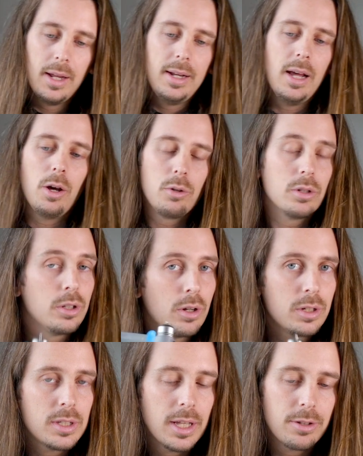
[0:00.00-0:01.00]
Now you'll
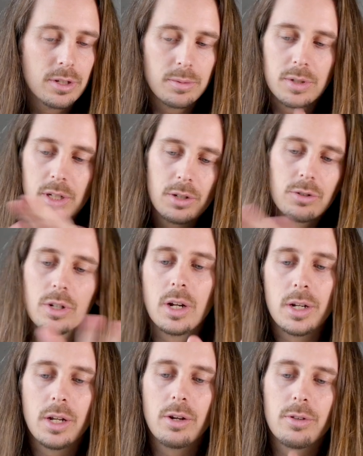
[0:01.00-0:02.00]
notice that there's some stickers
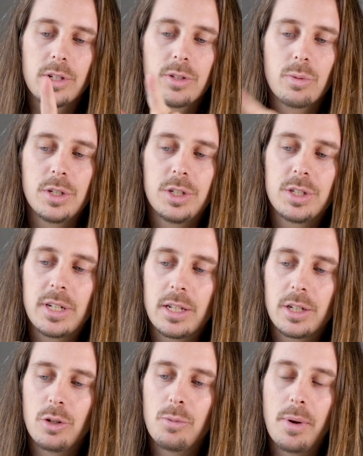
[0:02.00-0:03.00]
on here. This one is just
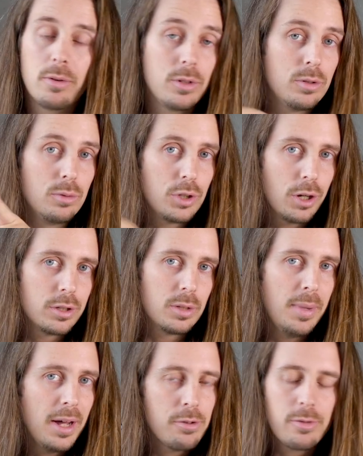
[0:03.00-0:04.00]
telling you about to charge
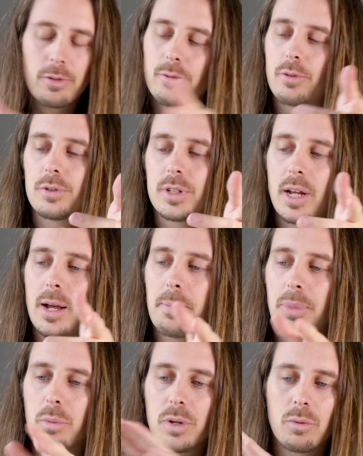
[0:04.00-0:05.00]
the battery for the first
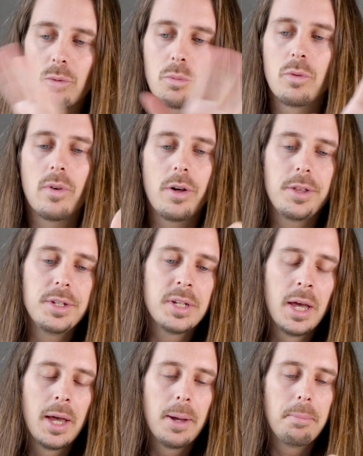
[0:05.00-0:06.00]
time. We can remove all these,
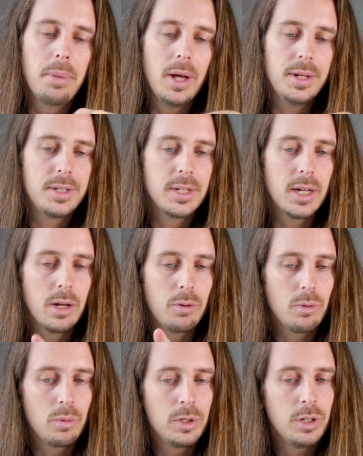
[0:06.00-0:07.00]
but uh,
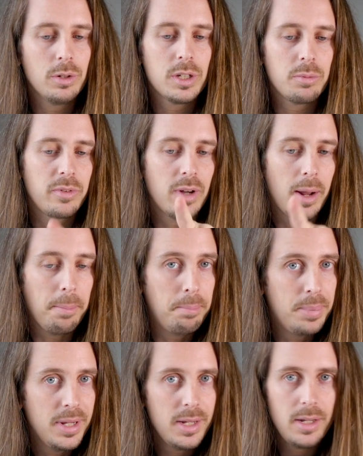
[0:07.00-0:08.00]
we'll notice that we've
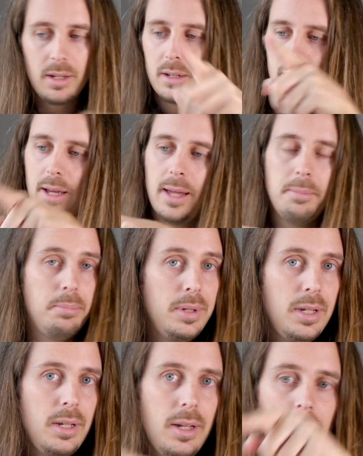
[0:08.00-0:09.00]
got B and
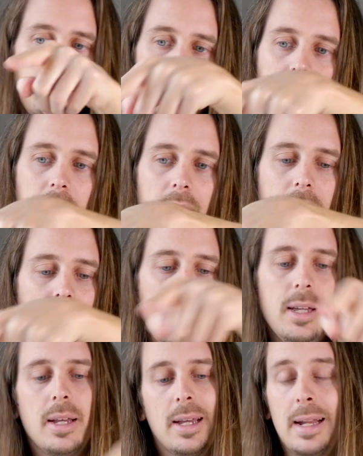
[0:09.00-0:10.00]
B, and we've got
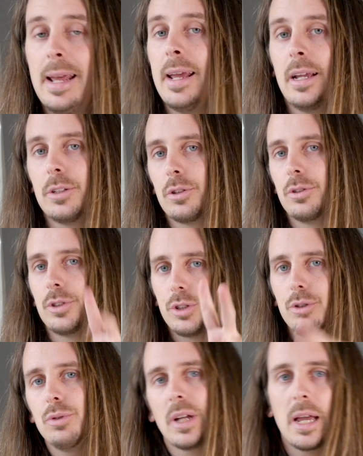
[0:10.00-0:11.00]
A and A. So there's
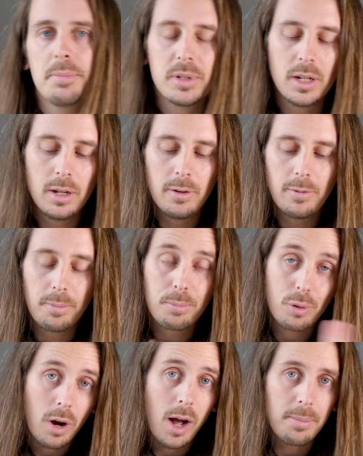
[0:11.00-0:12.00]
two types of
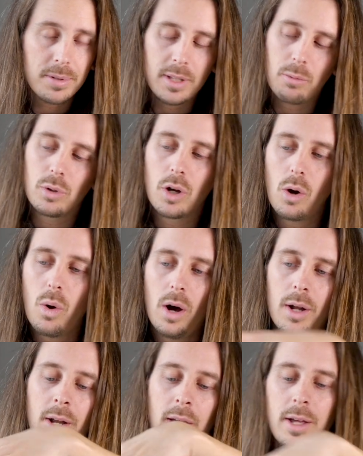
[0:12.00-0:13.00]
props that will go
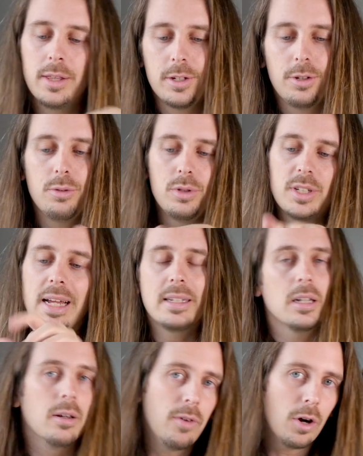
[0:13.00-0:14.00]
on the two
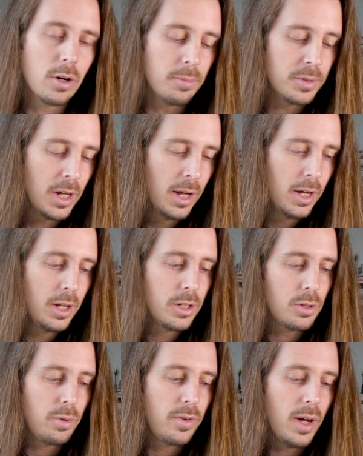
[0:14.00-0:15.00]
sets of arms.
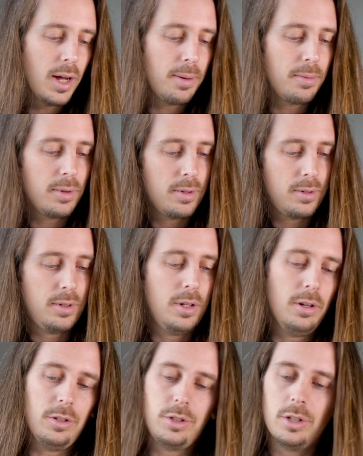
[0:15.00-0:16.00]
So we've got,
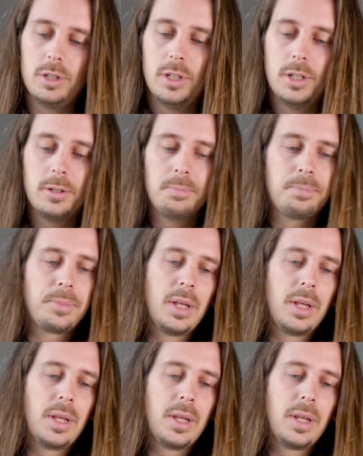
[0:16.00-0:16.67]
here, I'll show you here.